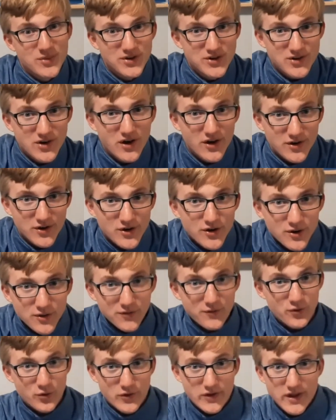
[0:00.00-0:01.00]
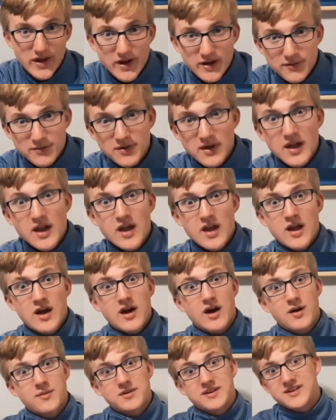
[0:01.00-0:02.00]
on Earth for life.
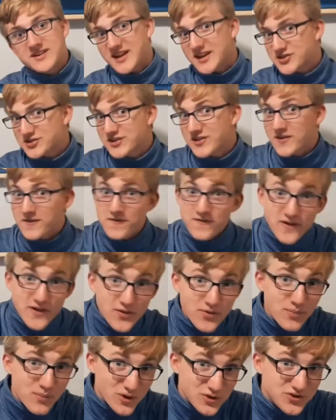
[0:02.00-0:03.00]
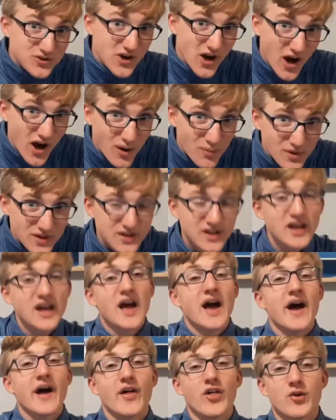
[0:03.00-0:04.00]
It is actually the 5th most common
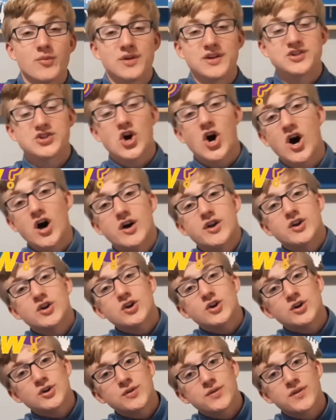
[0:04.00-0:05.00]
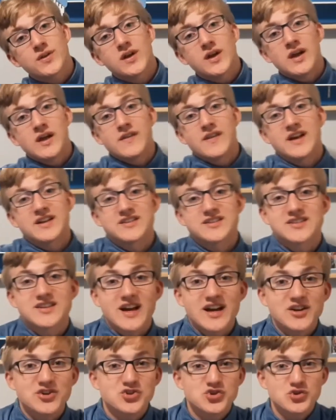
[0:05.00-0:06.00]
element on Earth. It's
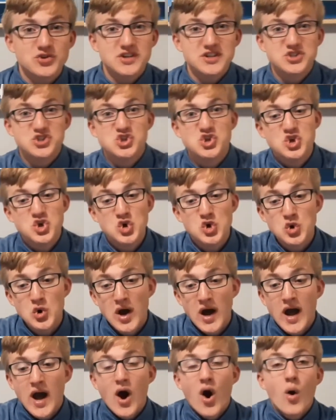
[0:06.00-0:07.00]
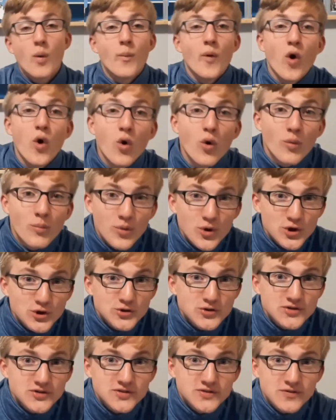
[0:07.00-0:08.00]
actually 2 whole
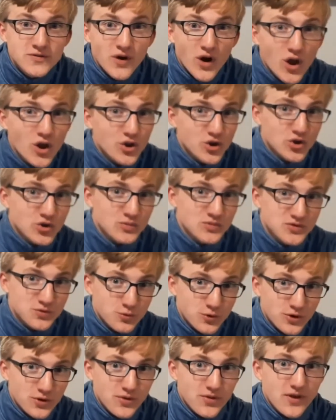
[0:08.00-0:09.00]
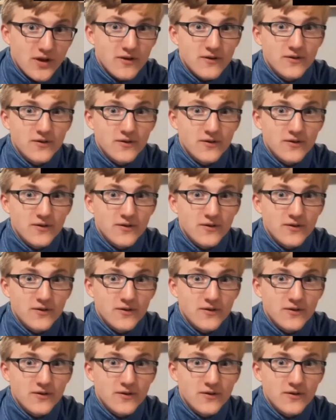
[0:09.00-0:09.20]
moons volumes worth of